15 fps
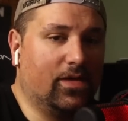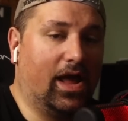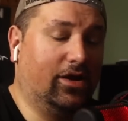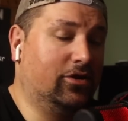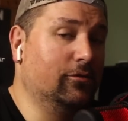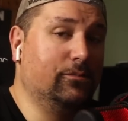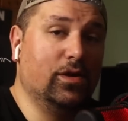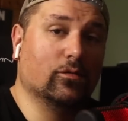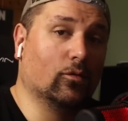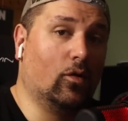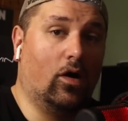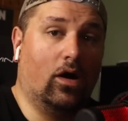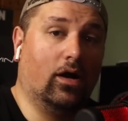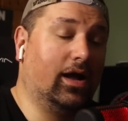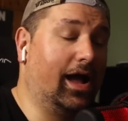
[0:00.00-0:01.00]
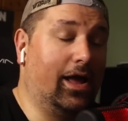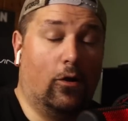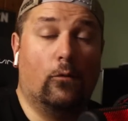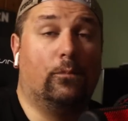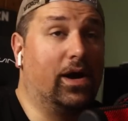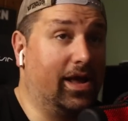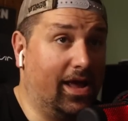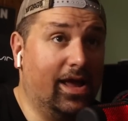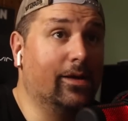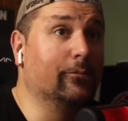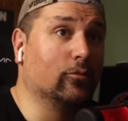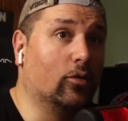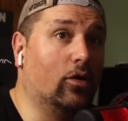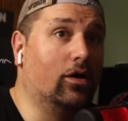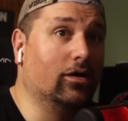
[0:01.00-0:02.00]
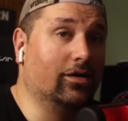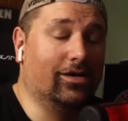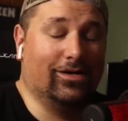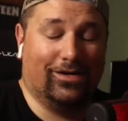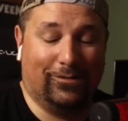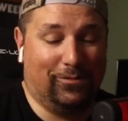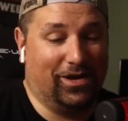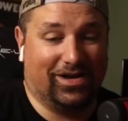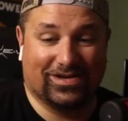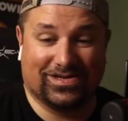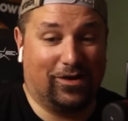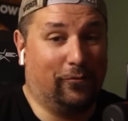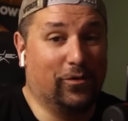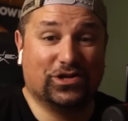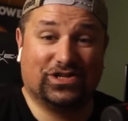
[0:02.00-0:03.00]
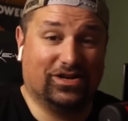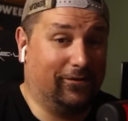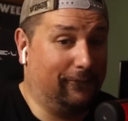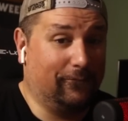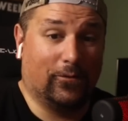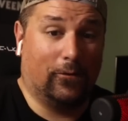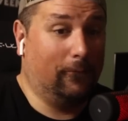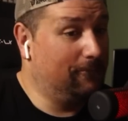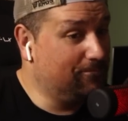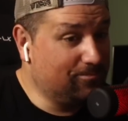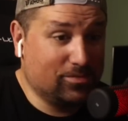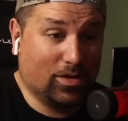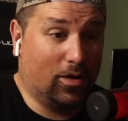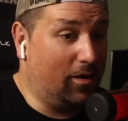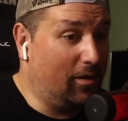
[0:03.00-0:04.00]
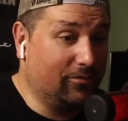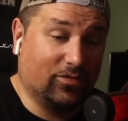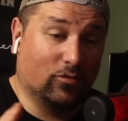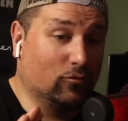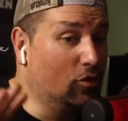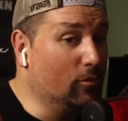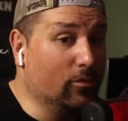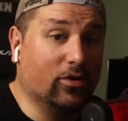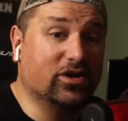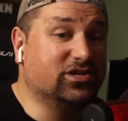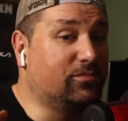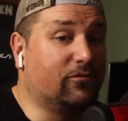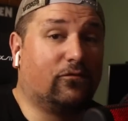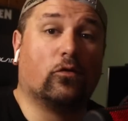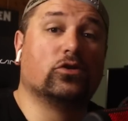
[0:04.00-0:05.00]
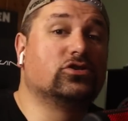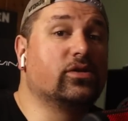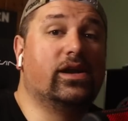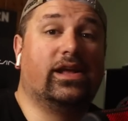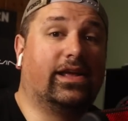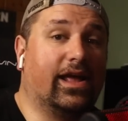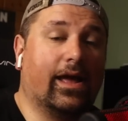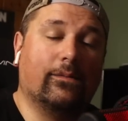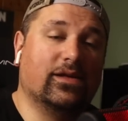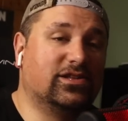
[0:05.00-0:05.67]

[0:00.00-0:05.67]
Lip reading: I could be wrong. I hope I am wrong because I wish, you know, the rumor is before training camp.